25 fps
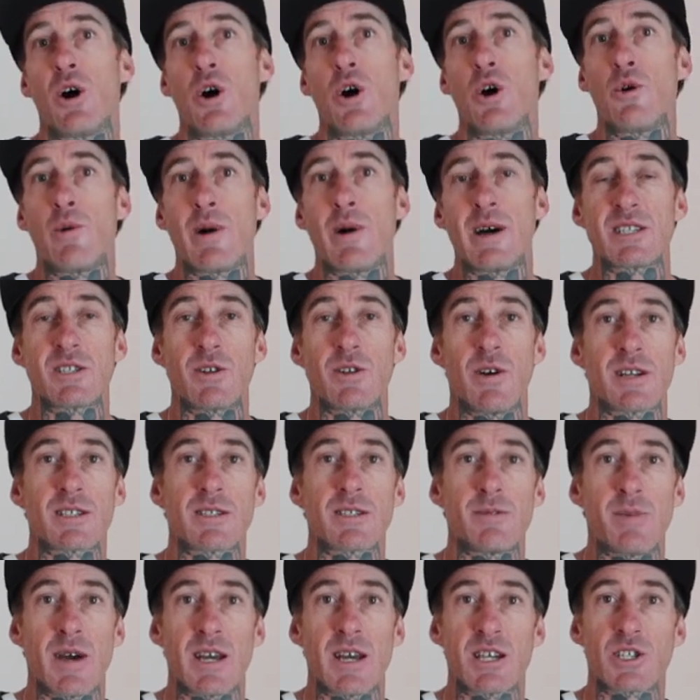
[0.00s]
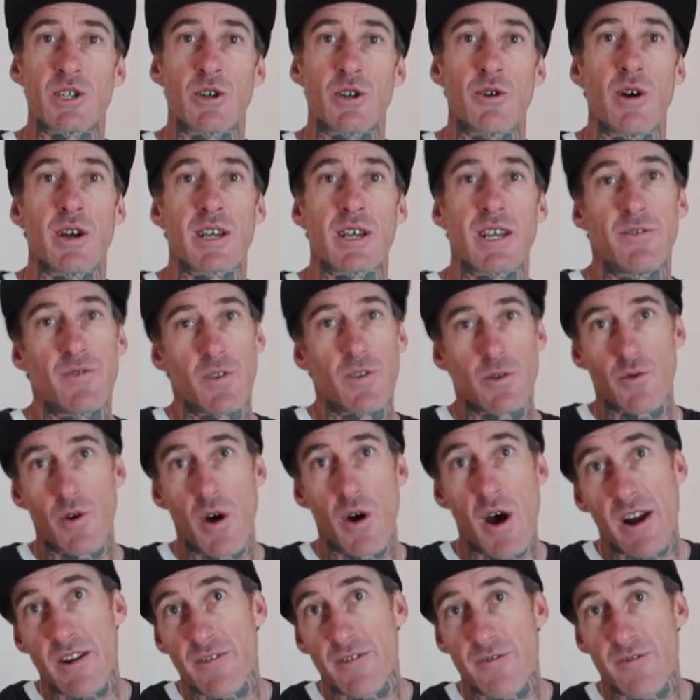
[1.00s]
I always like to make sure I give the right